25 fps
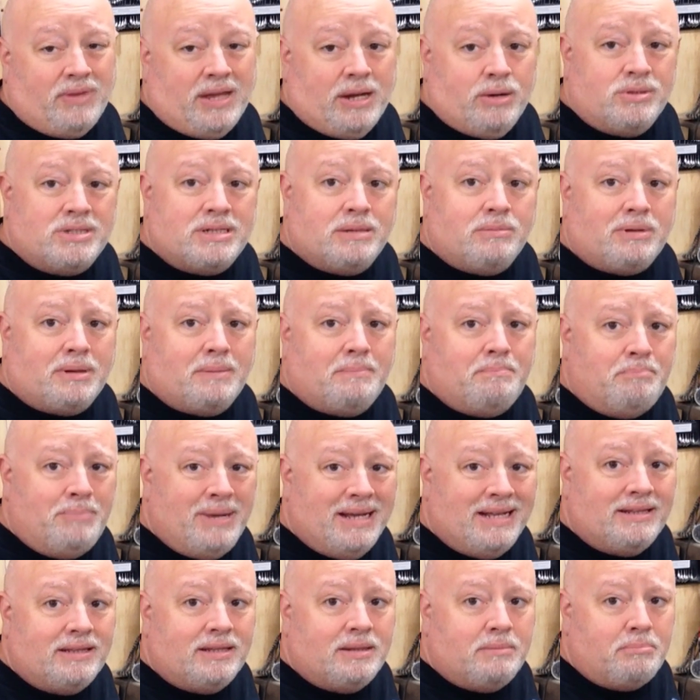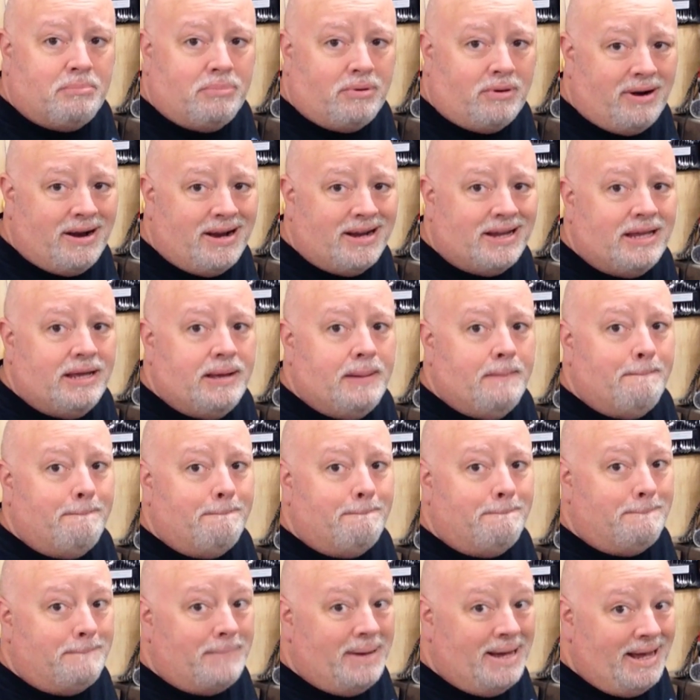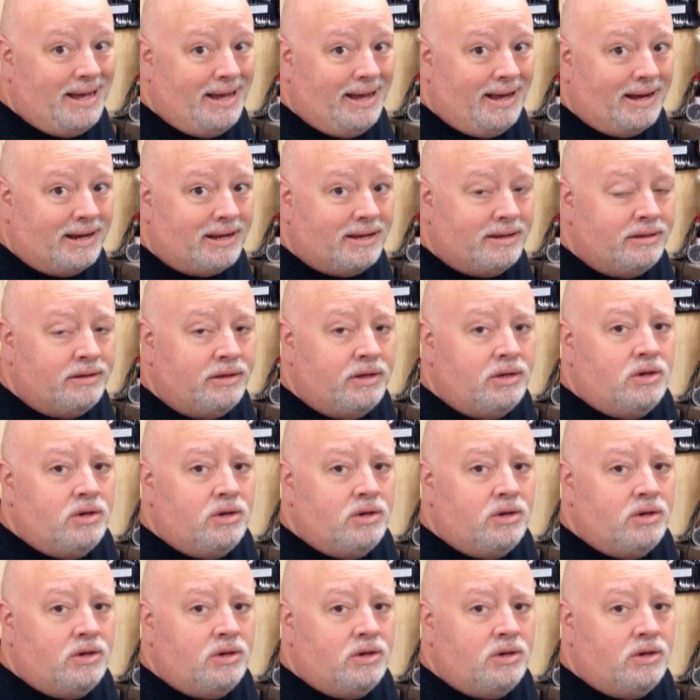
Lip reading: I was able to bend the bracket back